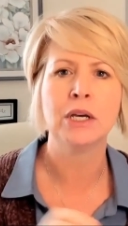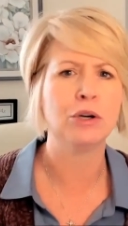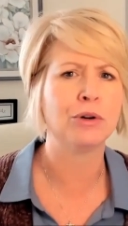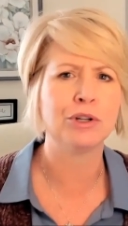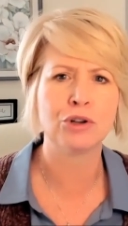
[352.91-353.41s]

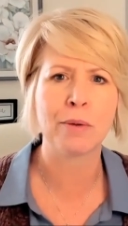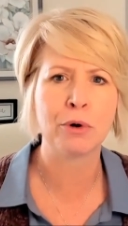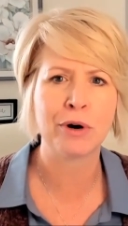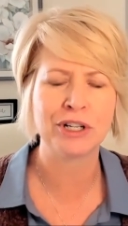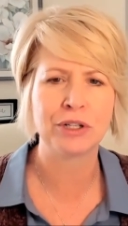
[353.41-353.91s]
You can drop
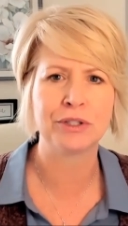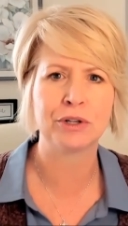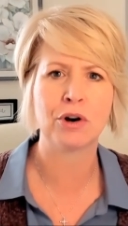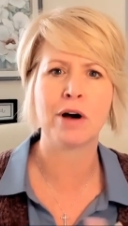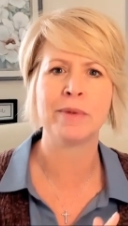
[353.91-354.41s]
questions or
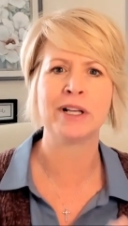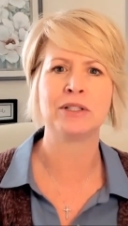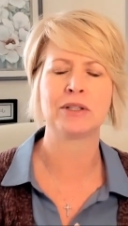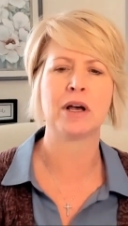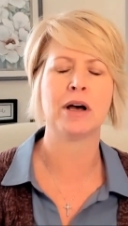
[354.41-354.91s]

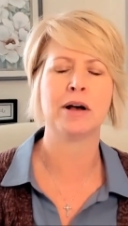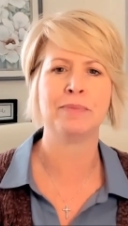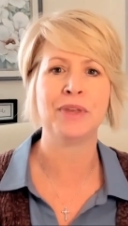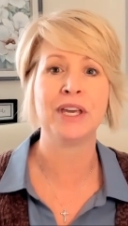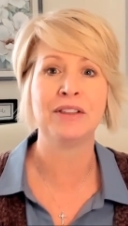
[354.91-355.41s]
comments um,
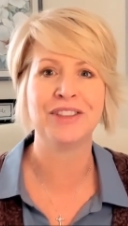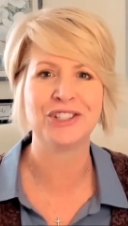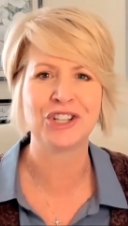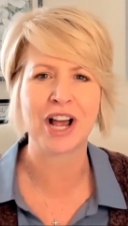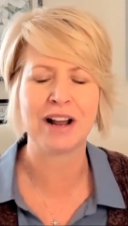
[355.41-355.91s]
in the
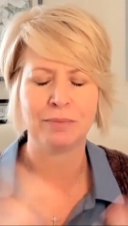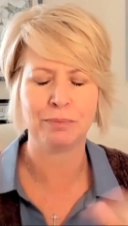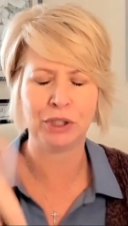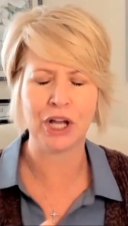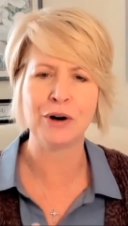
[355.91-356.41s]
chat
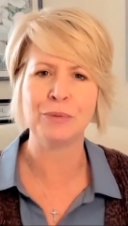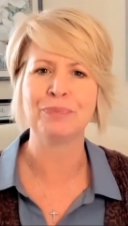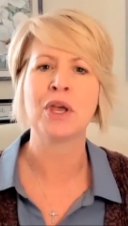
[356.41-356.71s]
below